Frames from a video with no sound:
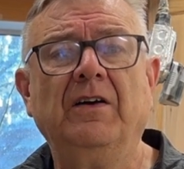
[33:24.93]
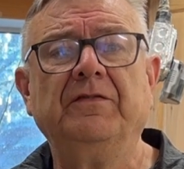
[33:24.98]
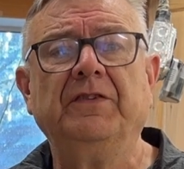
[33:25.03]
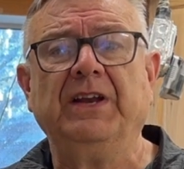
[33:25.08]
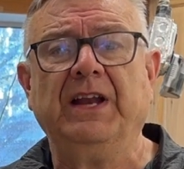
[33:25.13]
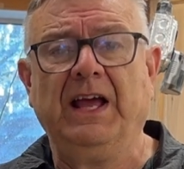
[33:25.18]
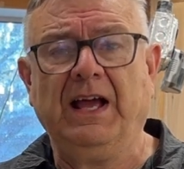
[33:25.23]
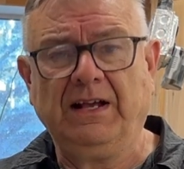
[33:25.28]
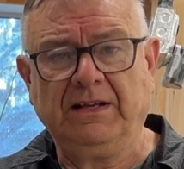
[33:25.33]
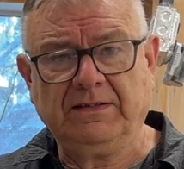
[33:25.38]
an
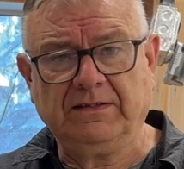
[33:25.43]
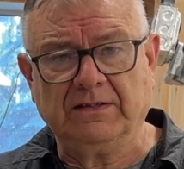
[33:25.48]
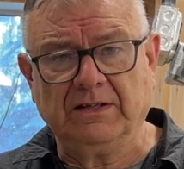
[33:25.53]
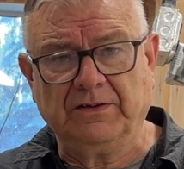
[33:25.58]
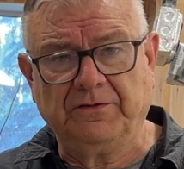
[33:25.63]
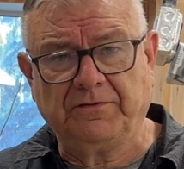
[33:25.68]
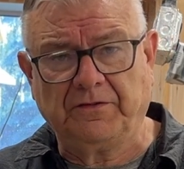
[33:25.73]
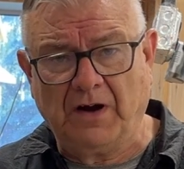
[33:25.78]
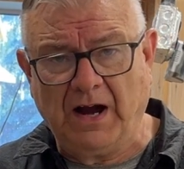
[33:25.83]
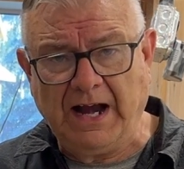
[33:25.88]
excellent
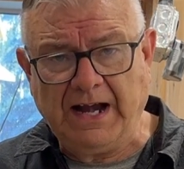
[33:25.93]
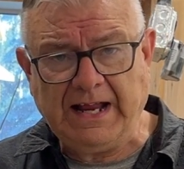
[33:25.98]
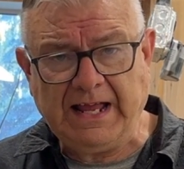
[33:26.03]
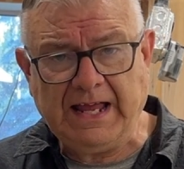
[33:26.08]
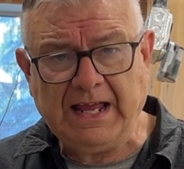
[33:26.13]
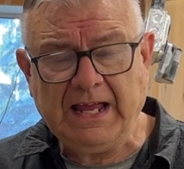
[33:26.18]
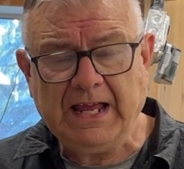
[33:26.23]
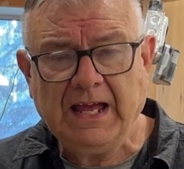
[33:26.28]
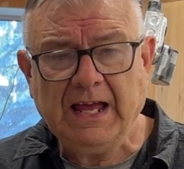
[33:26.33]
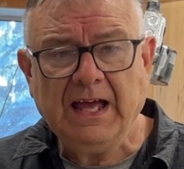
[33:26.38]

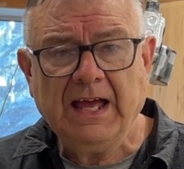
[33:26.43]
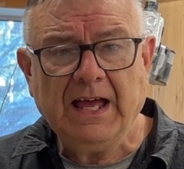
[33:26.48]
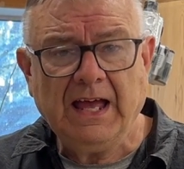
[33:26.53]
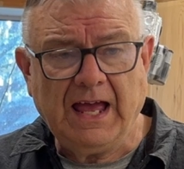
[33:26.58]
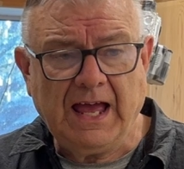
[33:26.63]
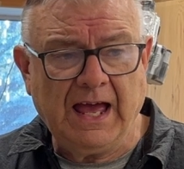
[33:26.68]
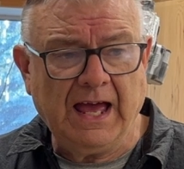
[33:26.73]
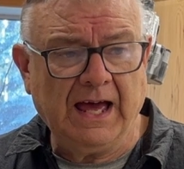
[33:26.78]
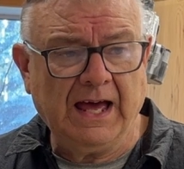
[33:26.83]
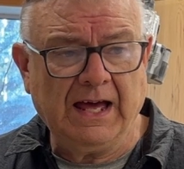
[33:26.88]
Friday,
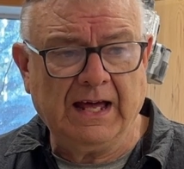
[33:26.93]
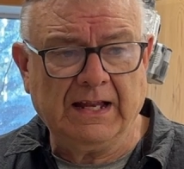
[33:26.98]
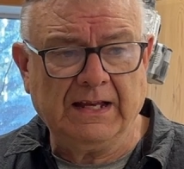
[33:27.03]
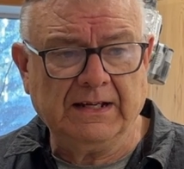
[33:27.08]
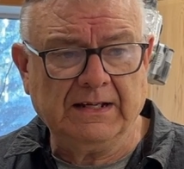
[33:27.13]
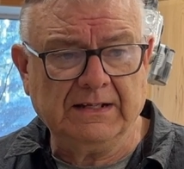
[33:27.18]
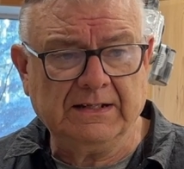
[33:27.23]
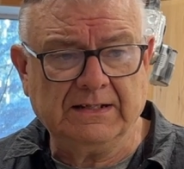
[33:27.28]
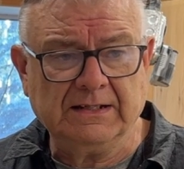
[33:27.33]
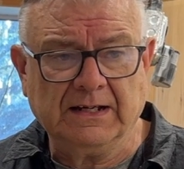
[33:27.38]

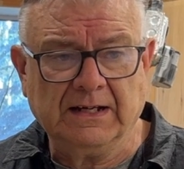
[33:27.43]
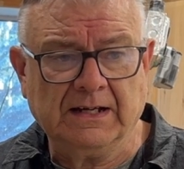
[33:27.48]
and